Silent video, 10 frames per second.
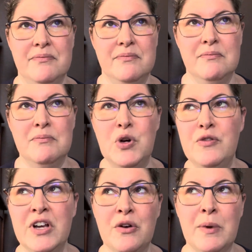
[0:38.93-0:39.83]

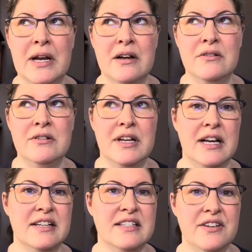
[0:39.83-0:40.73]
moving around and
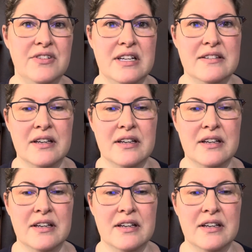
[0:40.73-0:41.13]
activities